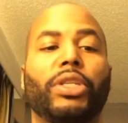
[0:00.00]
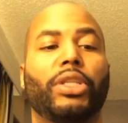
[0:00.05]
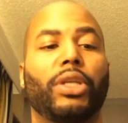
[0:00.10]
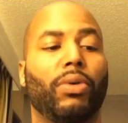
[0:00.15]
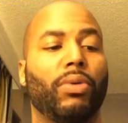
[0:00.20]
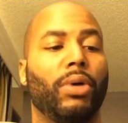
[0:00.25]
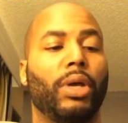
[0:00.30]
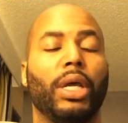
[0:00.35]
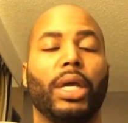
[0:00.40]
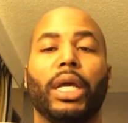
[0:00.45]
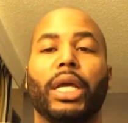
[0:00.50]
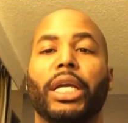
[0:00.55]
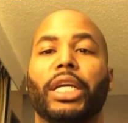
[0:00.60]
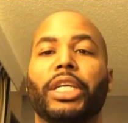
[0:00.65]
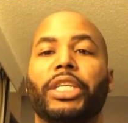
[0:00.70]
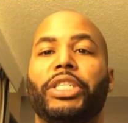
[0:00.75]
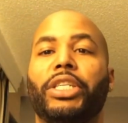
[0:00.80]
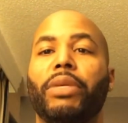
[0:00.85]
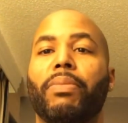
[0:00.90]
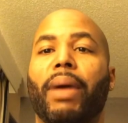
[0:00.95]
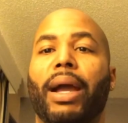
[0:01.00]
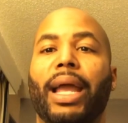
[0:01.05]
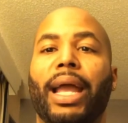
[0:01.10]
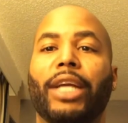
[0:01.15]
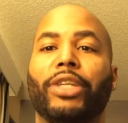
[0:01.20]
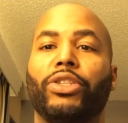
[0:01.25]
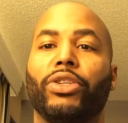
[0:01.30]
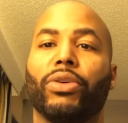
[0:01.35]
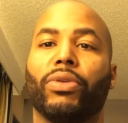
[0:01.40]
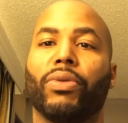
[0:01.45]
So she might
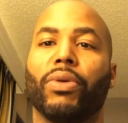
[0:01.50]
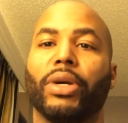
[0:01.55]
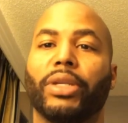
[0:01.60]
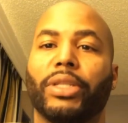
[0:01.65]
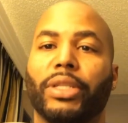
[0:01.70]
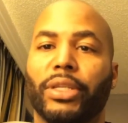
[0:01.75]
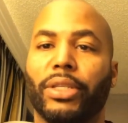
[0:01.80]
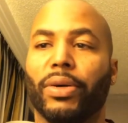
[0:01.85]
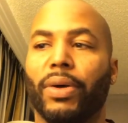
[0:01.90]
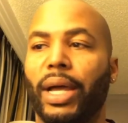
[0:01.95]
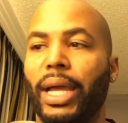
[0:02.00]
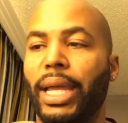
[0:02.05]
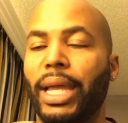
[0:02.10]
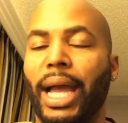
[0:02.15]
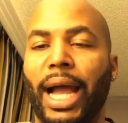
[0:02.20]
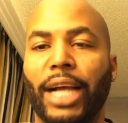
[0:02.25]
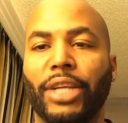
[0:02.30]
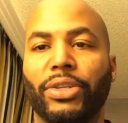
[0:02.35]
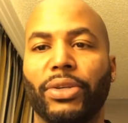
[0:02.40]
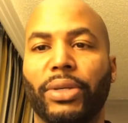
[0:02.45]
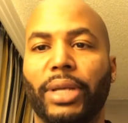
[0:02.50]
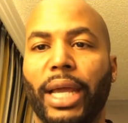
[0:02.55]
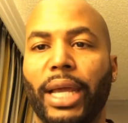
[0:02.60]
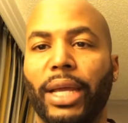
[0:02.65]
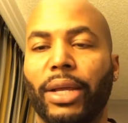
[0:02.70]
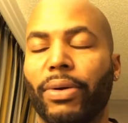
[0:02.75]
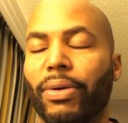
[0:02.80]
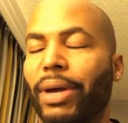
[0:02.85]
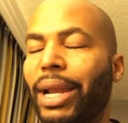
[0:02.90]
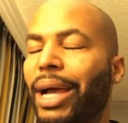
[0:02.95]
ask you a question. So hey, how's your
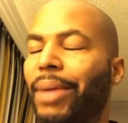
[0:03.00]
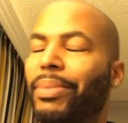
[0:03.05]
day going?